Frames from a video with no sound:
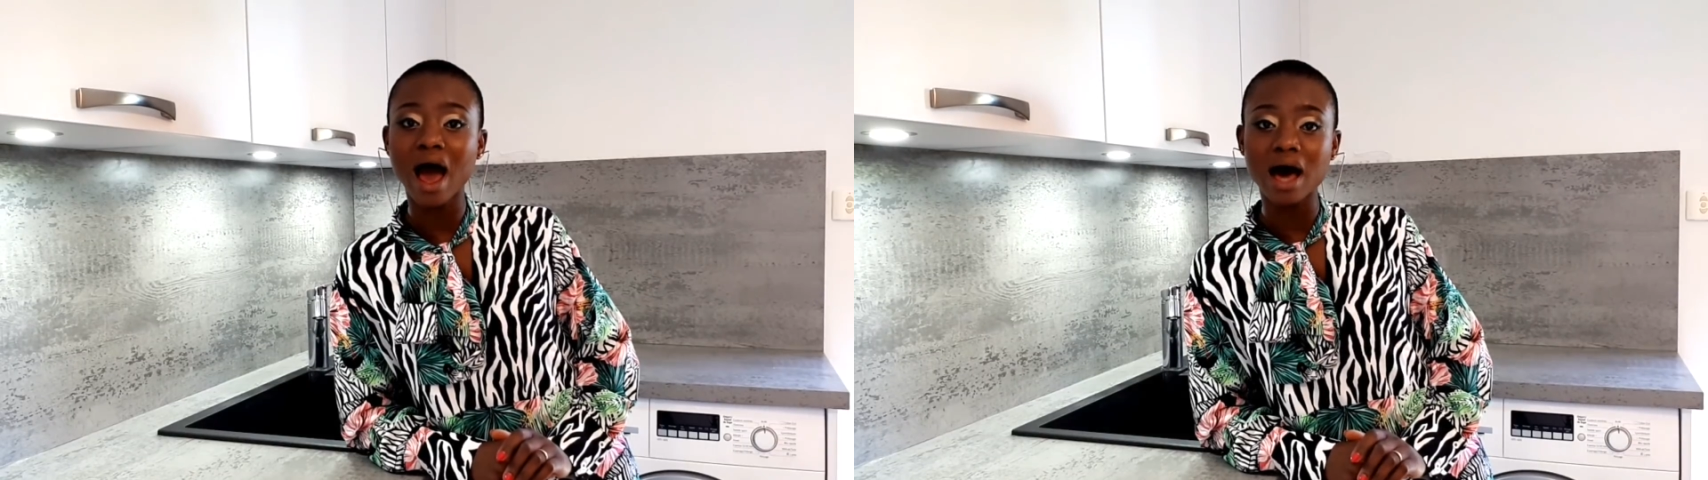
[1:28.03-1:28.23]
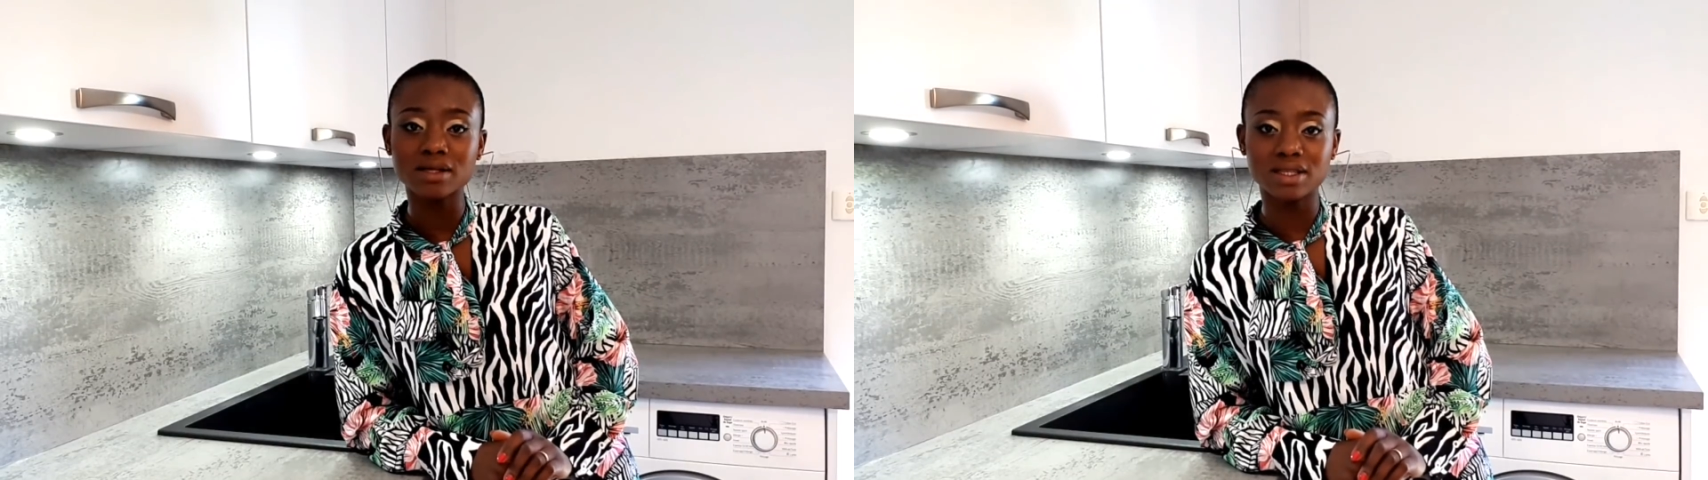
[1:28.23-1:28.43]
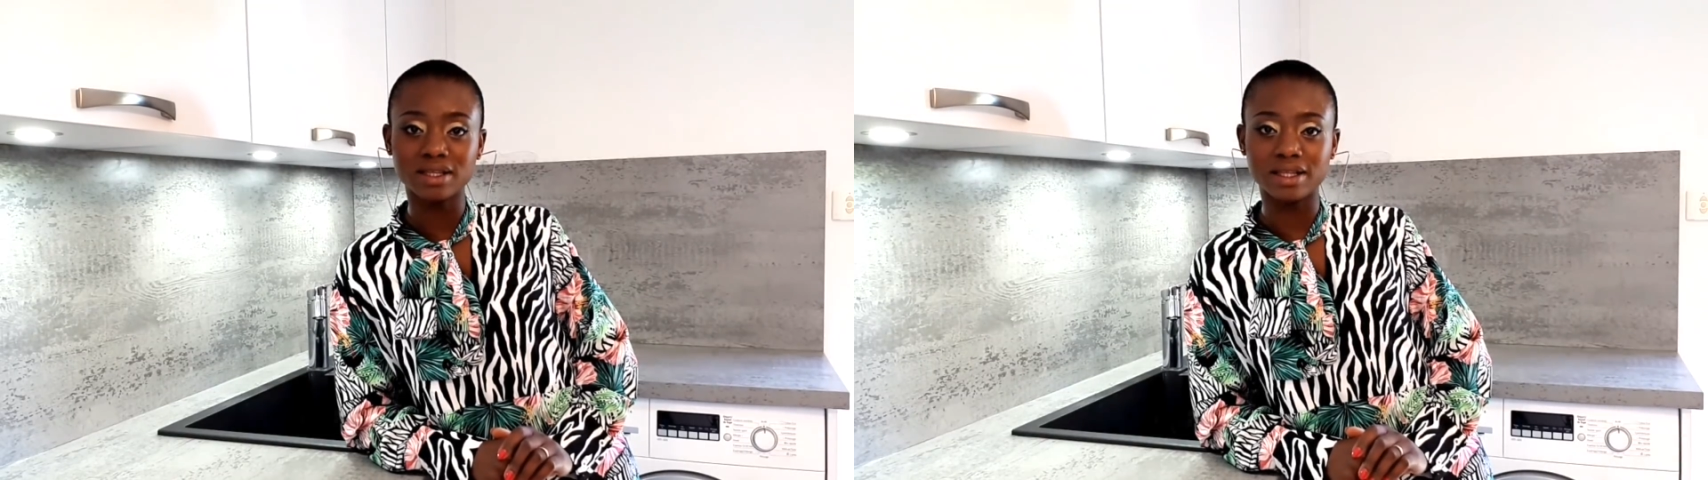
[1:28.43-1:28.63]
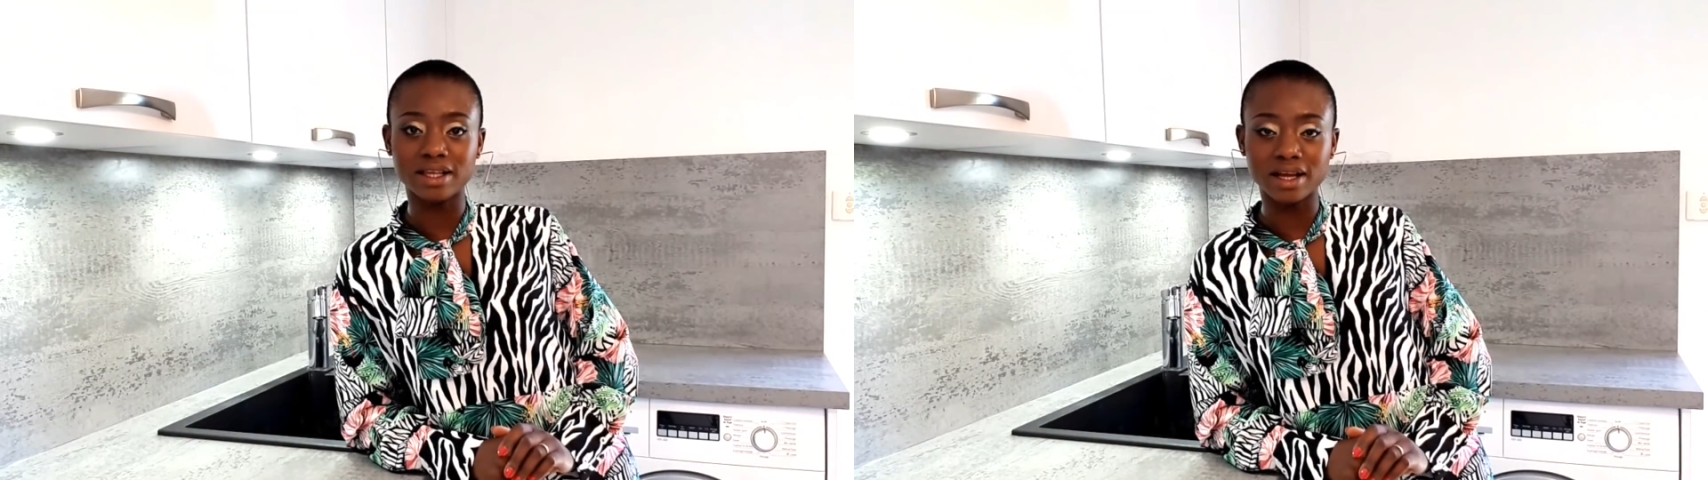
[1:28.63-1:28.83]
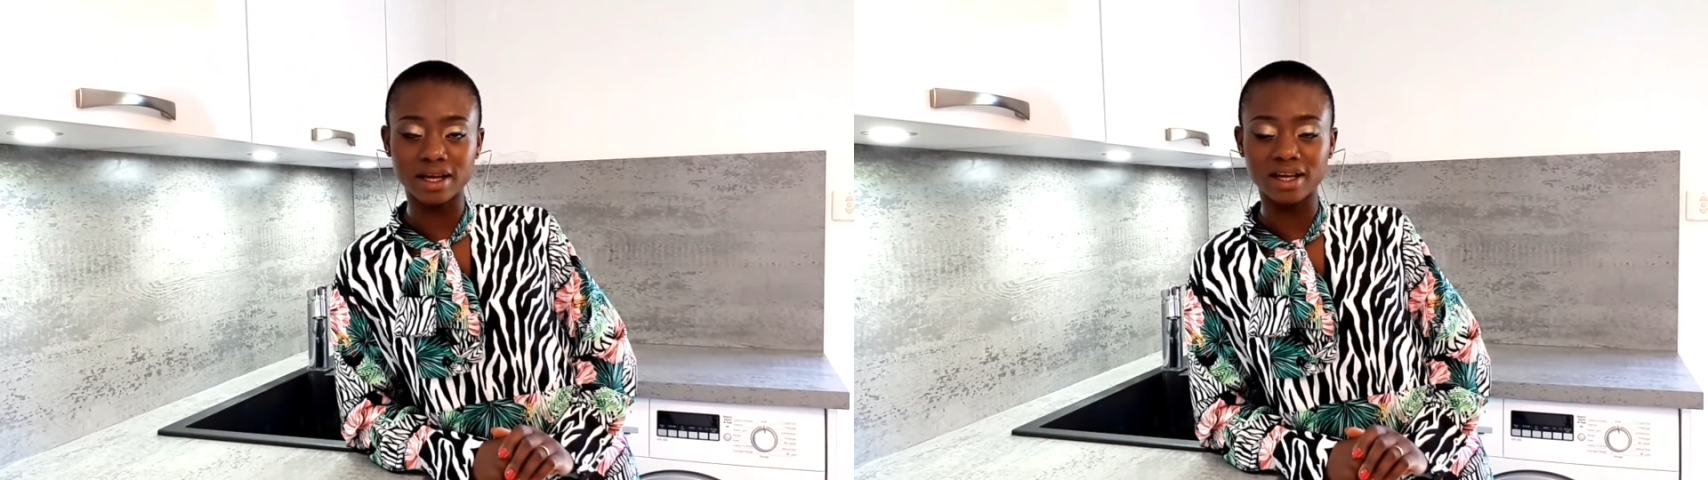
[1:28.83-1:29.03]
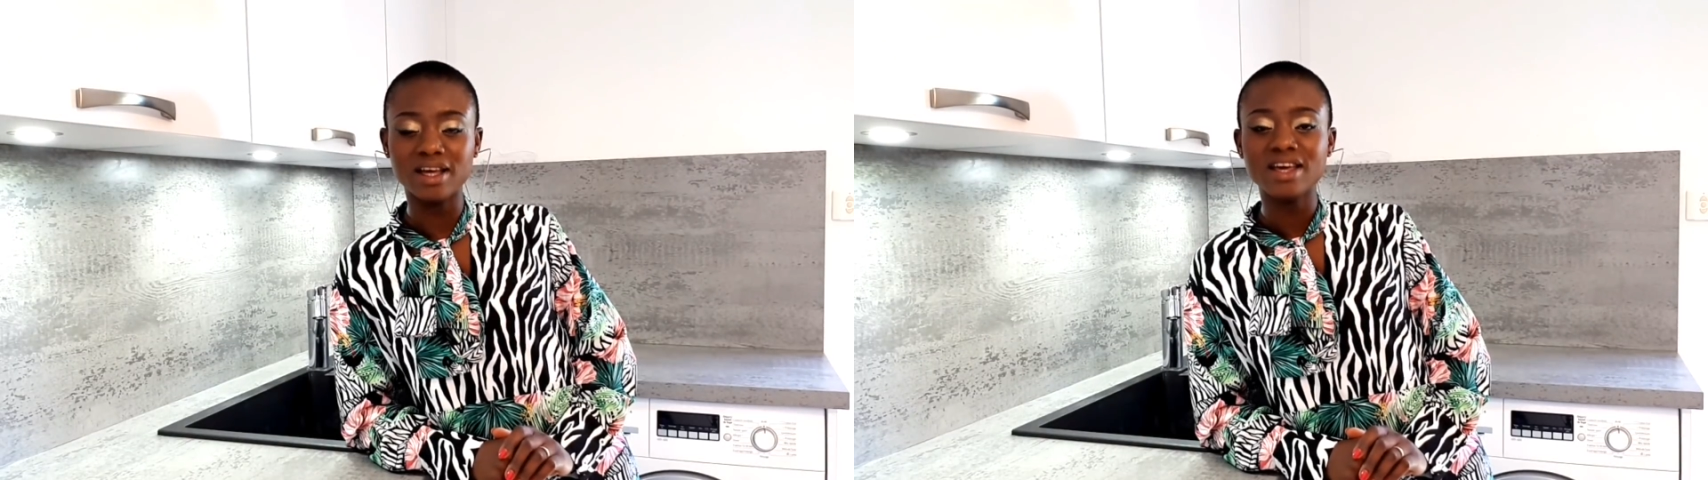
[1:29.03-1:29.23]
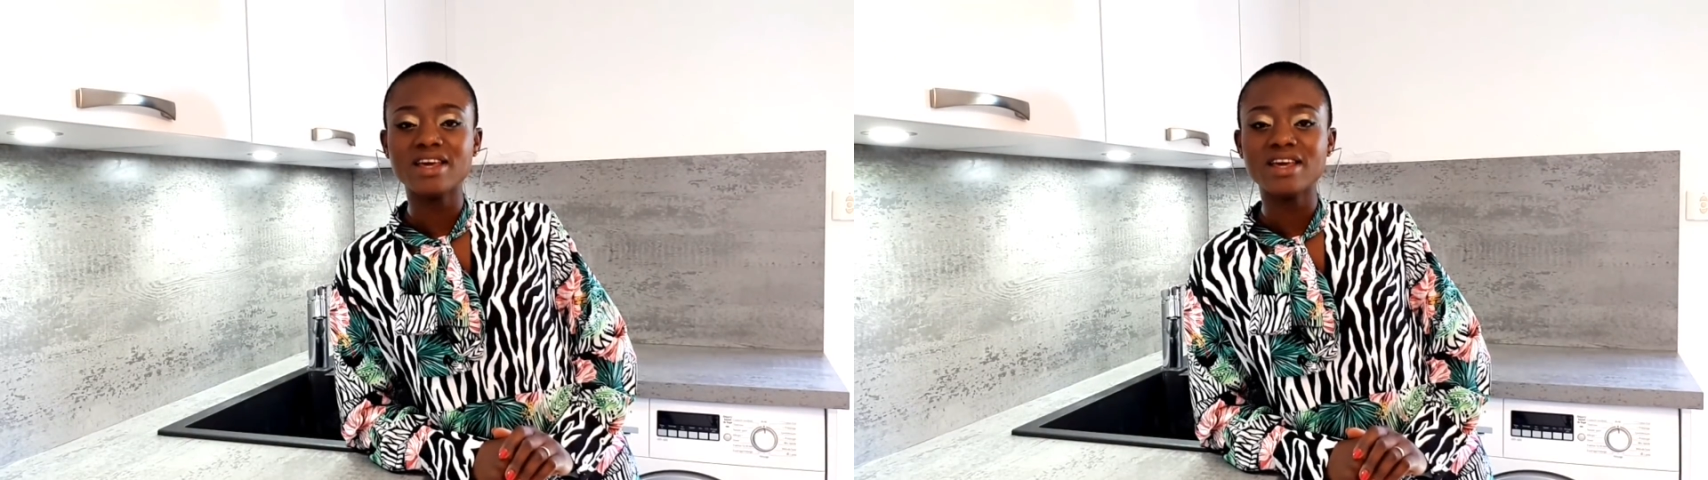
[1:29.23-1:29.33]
out there.